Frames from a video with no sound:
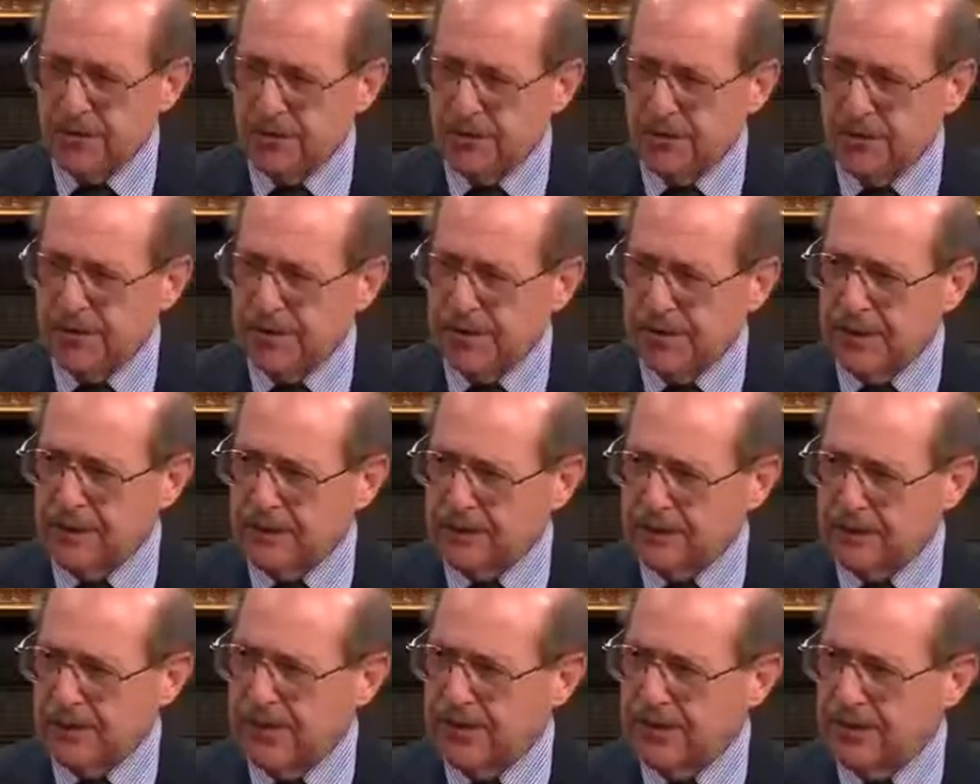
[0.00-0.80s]
of all,
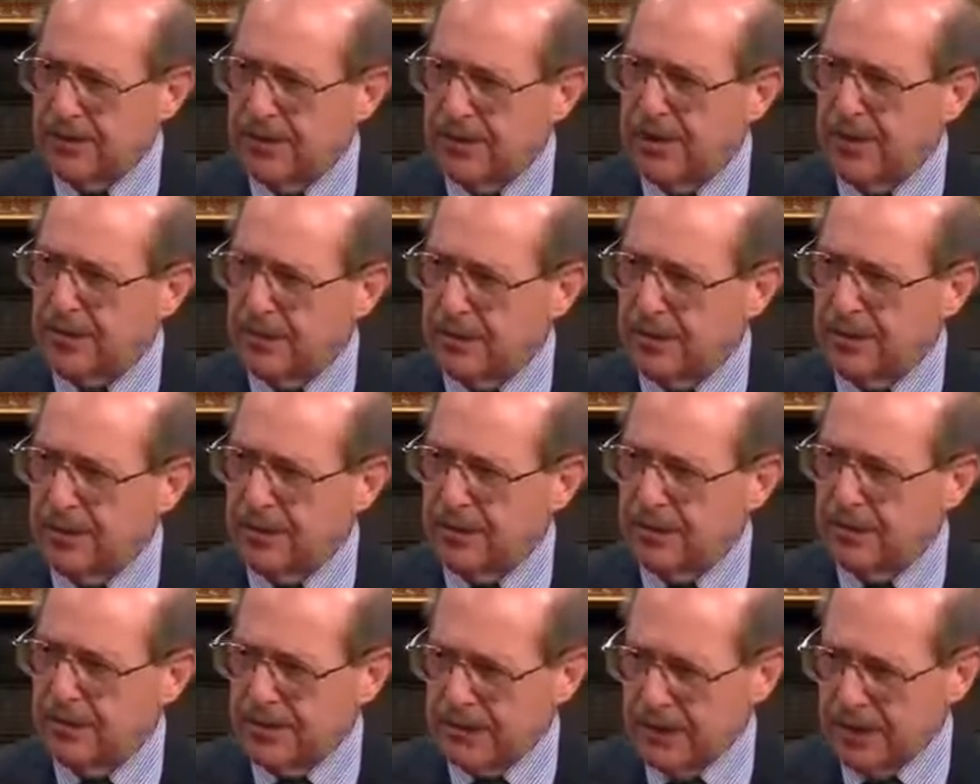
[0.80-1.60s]
he was an
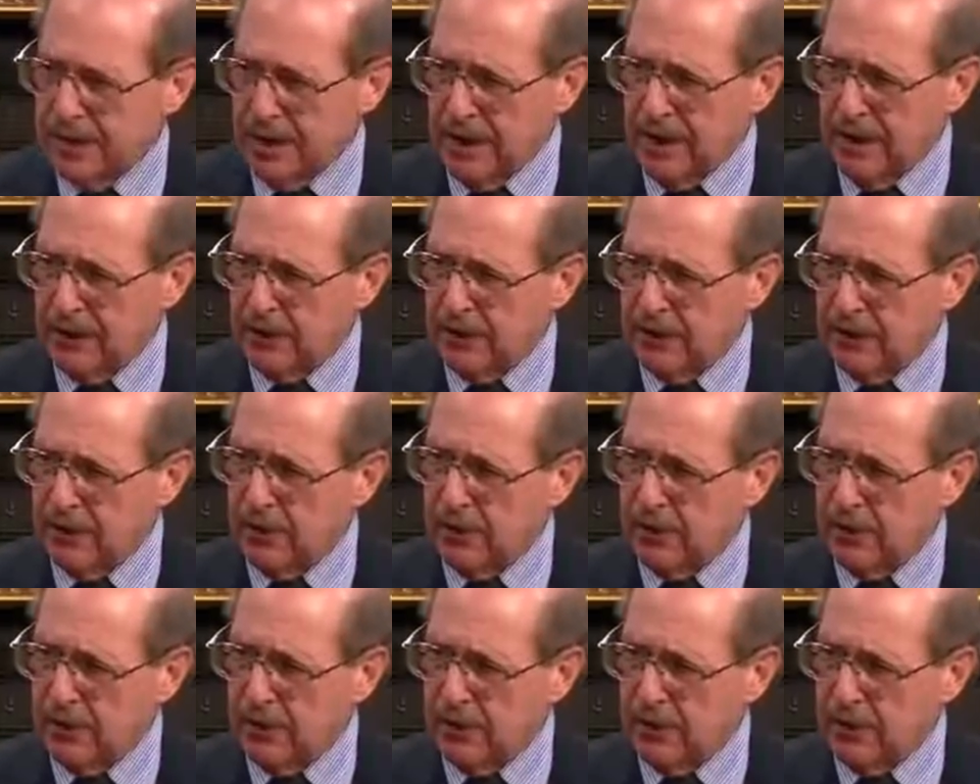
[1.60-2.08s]
unsupplemented vegan.